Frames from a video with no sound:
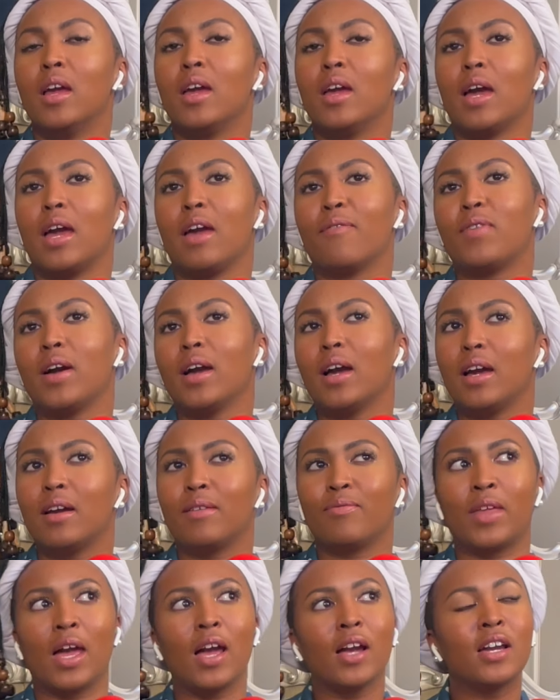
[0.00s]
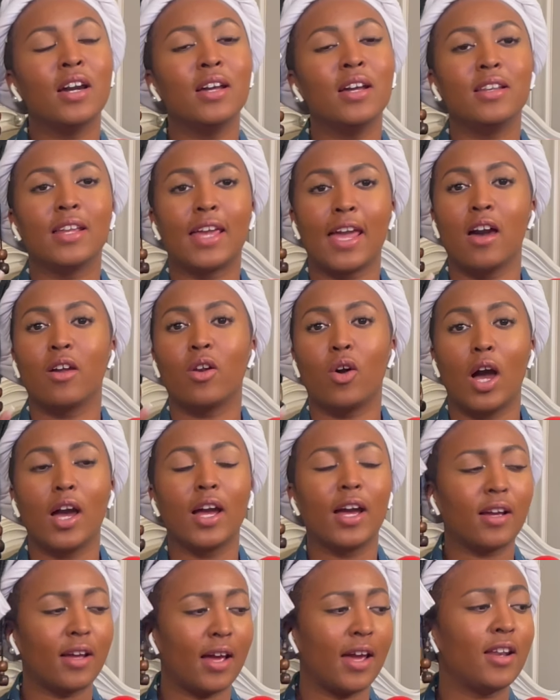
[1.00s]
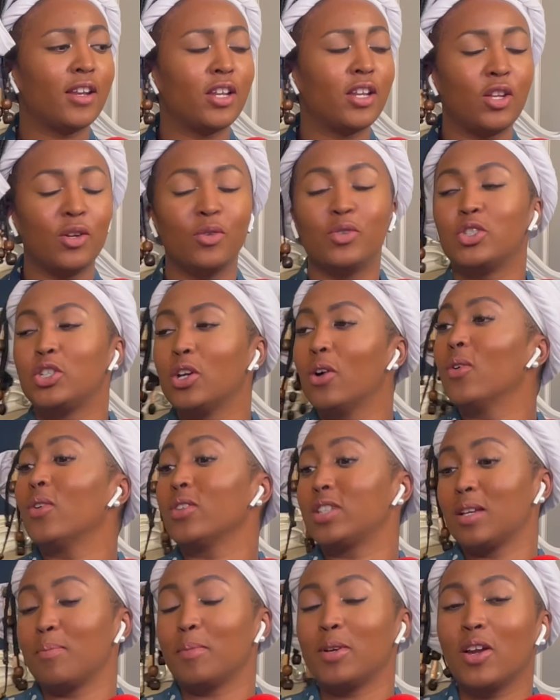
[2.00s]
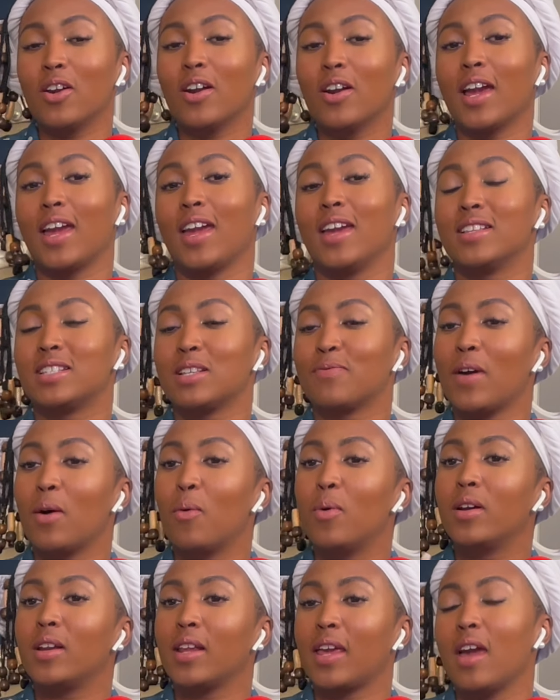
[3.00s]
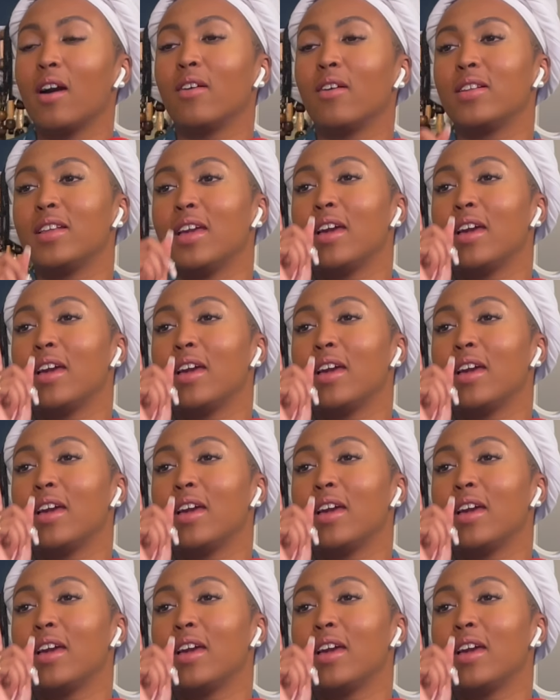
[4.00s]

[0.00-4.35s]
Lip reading: Nope. If I couldn't count, I had to use some of your hands if I wanted to count